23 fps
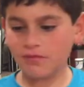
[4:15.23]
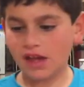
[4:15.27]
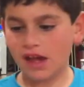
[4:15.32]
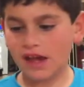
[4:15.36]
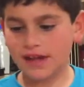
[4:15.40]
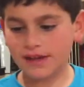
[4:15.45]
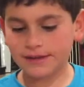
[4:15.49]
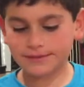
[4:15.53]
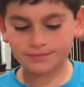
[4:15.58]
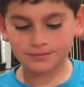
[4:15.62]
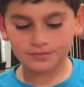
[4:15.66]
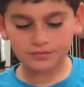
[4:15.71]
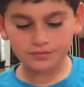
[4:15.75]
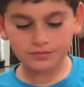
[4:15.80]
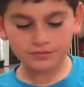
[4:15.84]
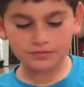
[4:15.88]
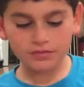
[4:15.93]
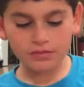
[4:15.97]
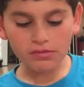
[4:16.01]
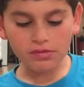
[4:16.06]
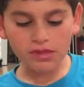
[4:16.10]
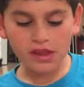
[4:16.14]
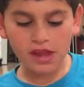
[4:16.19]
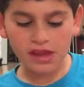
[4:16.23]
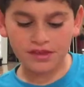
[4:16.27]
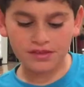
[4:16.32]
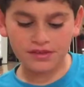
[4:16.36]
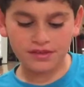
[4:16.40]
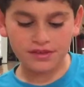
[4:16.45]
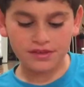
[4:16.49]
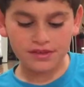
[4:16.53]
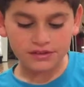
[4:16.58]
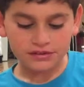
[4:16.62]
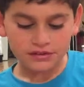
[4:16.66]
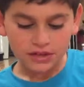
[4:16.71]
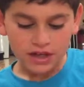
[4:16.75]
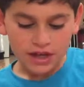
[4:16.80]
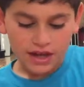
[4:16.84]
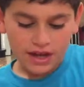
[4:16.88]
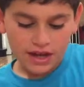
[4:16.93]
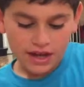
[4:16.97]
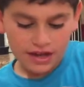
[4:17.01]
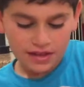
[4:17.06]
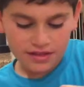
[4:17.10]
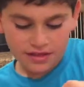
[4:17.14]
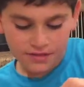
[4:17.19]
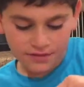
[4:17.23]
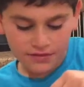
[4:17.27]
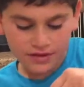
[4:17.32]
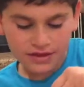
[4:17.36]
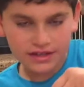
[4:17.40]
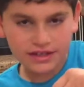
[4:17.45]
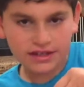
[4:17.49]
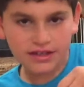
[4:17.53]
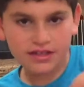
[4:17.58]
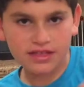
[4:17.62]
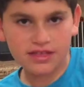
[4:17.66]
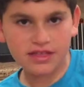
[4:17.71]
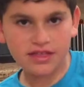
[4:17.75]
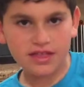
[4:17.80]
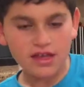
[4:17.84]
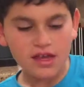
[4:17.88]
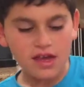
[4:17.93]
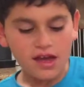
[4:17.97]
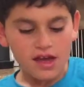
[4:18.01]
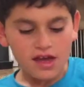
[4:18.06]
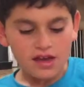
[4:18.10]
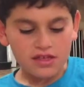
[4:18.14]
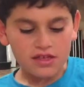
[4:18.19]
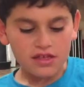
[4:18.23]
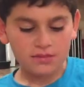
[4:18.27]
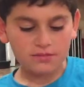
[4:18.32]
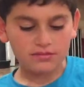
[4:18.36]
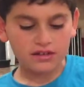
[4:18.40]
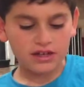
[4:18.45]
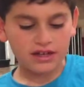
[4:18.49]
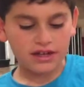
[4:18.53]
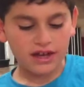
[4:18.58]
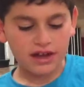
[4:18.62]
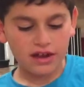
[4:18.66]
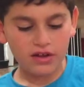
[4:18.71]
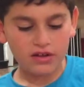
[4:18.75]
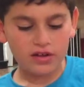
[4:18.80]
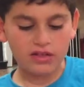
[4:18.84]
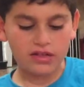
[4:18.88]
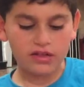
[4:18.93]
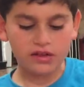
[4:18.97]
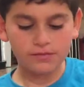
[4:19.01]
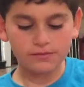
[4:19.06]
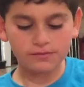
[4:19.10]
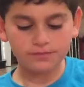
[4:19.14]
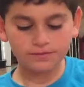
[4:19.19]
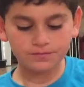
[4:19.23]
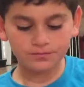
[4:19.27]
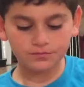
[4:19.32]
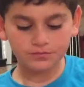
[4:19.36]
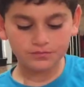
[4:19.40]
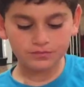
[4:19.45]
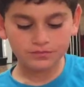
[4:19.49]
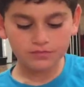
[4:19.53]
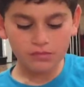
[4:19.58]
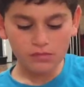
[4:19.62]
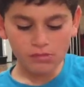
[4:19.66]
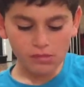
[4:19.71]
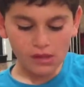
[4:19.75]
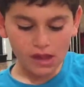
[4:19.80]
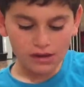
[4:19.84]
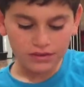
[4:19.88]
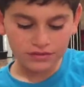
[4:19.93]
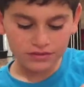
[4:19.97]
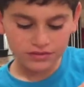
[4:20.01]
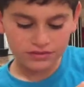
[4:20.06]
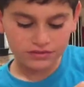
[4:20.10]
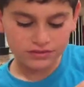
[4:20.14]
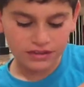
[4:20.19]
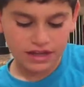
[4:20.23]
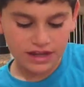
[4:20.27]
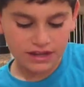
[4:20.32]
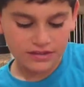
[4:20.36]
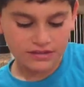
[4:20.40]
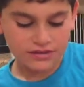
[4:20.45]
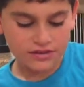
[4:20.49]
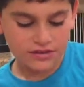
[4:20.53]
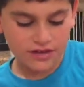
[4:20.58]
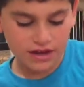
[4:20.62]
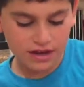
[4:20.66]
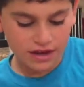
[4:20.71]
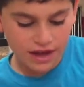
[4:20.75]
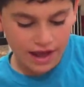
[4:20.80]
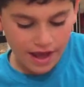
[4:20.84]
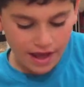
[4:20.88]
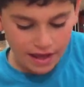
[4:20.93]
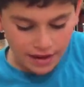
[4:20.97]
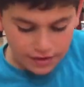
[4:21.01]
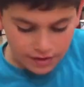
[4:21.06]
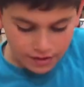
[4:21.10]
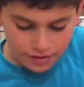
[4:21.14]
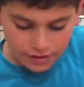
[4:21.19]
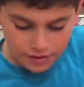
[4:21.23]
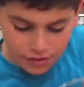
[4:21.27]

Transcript: And if it needs something else, then you can add.